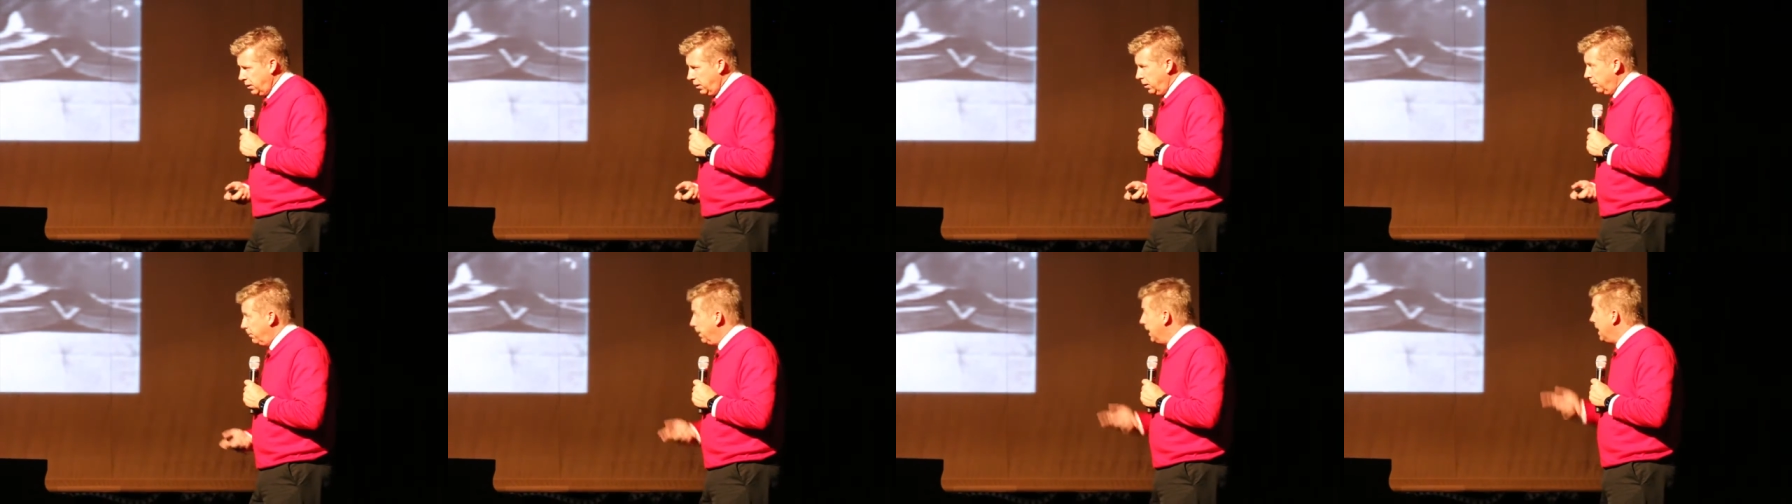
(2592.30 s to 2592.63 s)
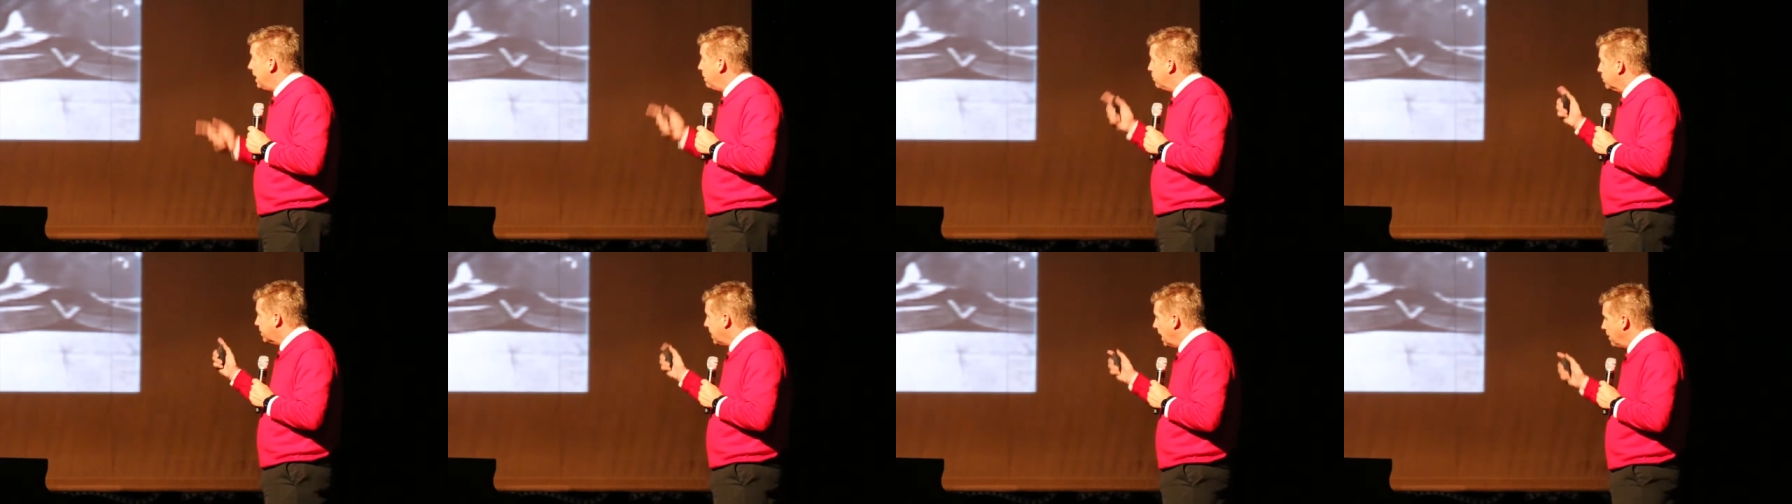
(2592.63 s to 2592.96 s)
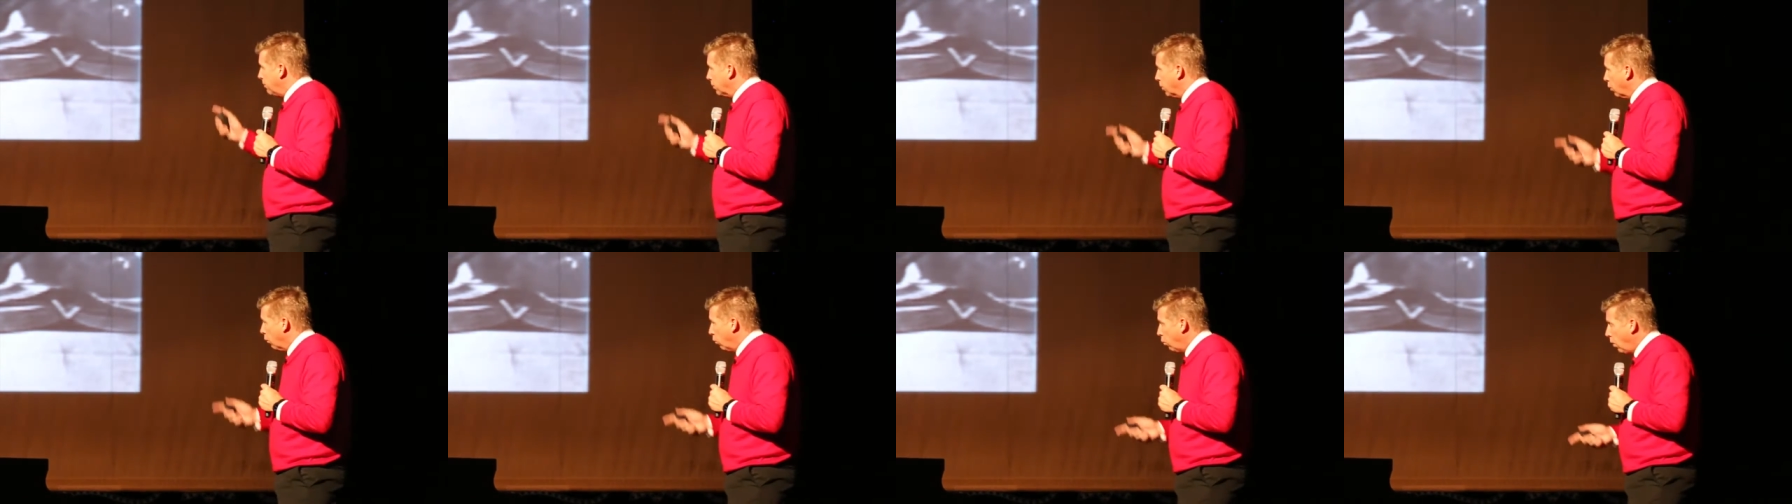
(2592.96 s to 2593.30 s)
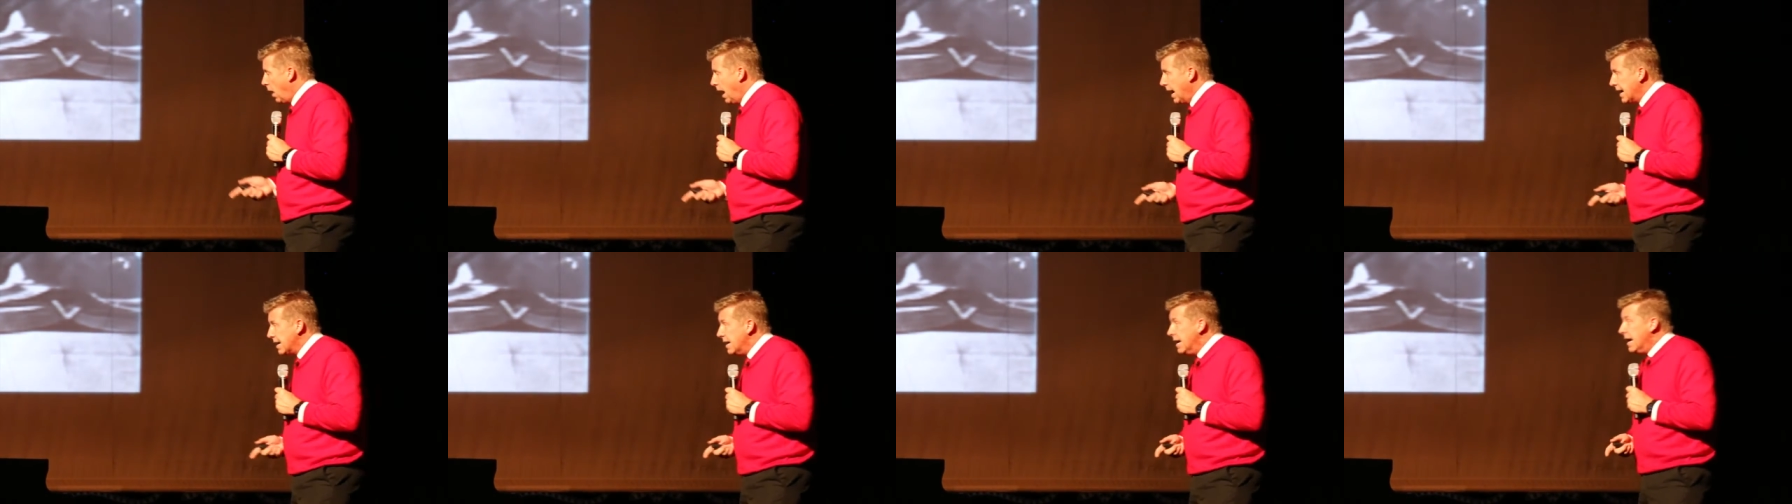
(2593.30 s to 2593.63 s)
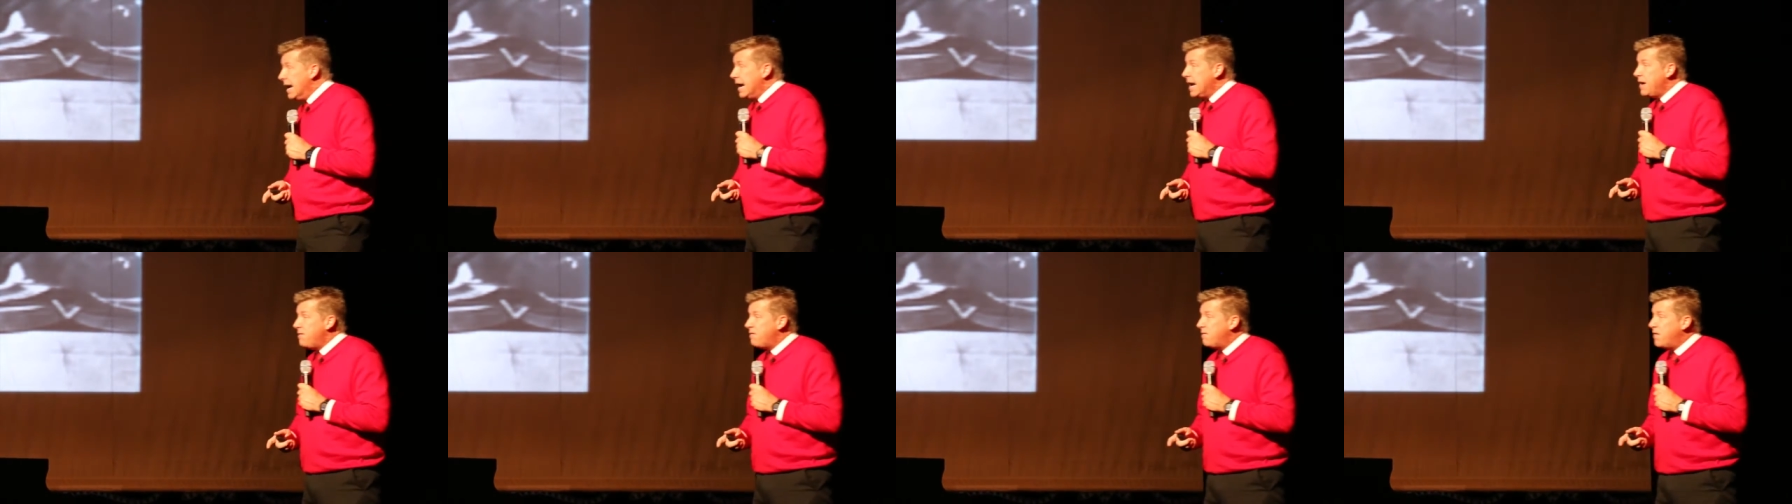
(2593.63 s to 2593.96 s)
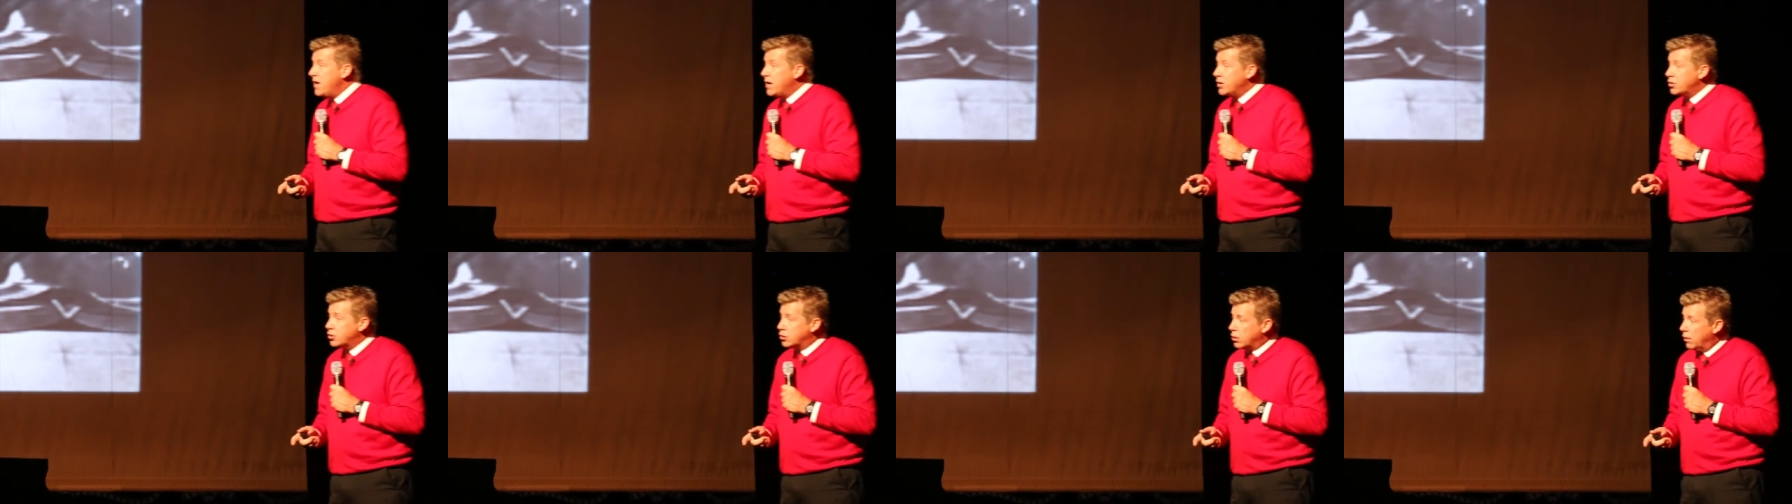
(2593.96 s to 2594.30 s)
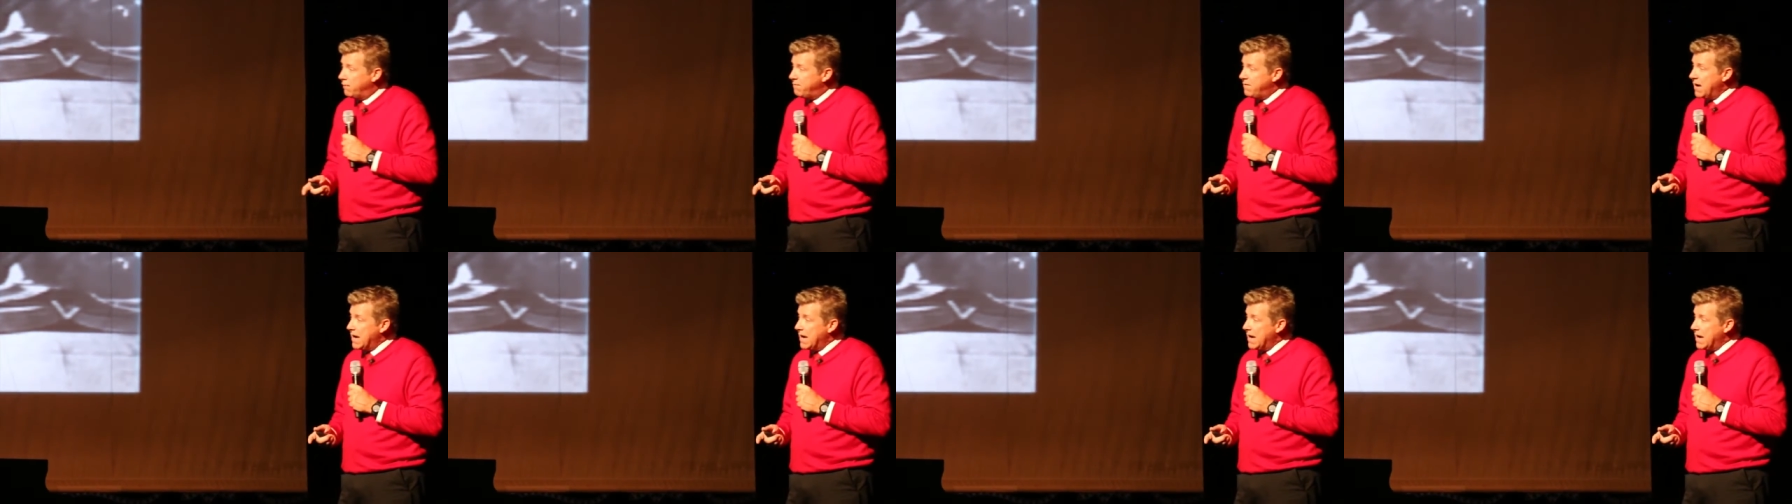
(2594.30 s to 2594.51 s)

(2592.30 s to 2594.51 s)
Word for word: a little bit. He was able to write. He finished a